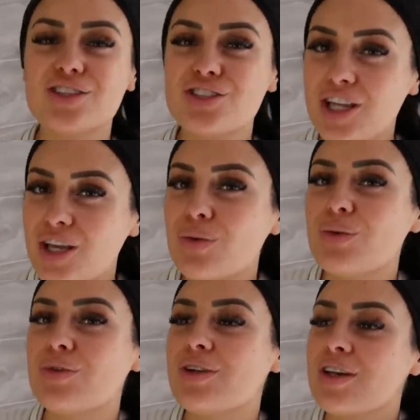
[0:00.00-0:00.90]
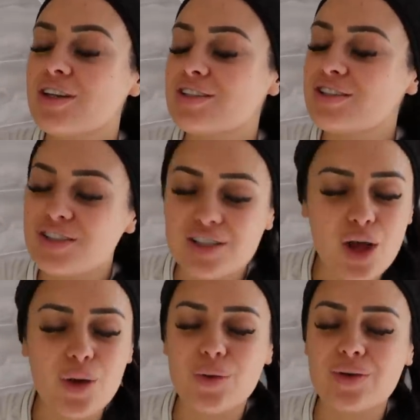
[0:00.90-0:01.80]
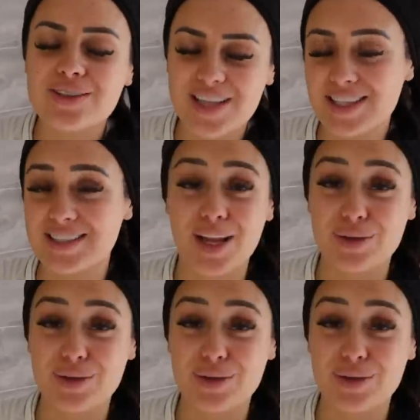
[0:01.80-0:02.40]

chilled slow Saturday.